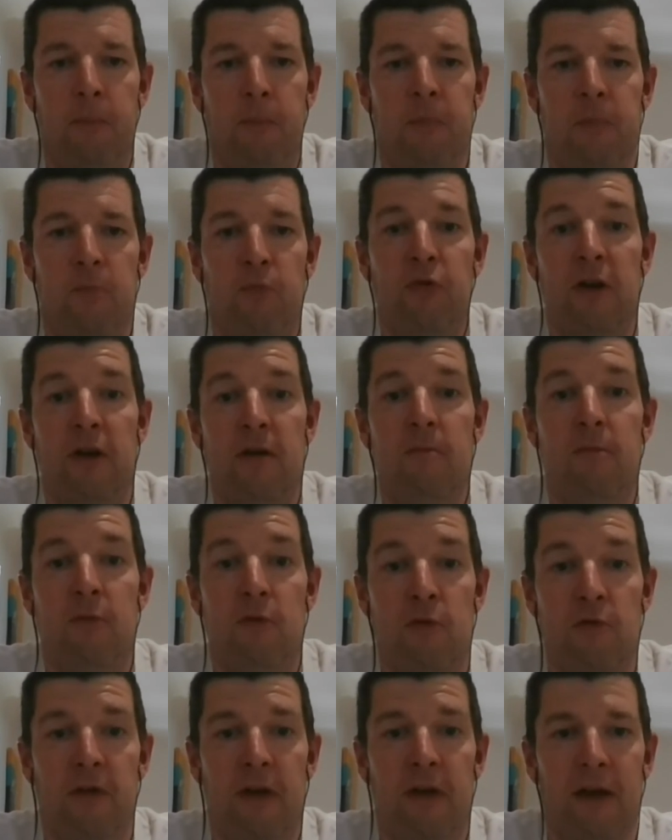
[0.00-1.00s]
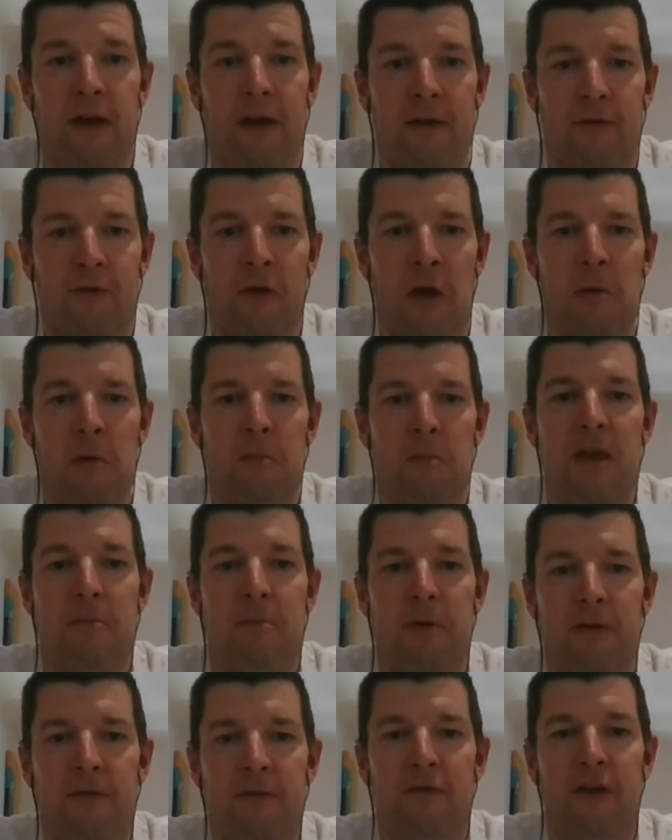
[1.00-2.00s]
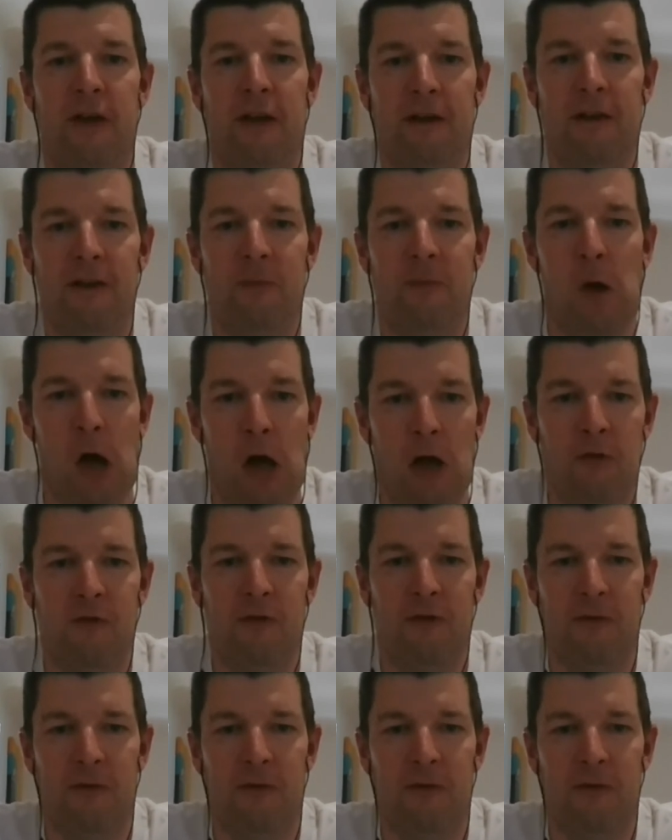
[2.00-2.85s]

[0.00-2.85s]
Britain moving, as people have said in the past.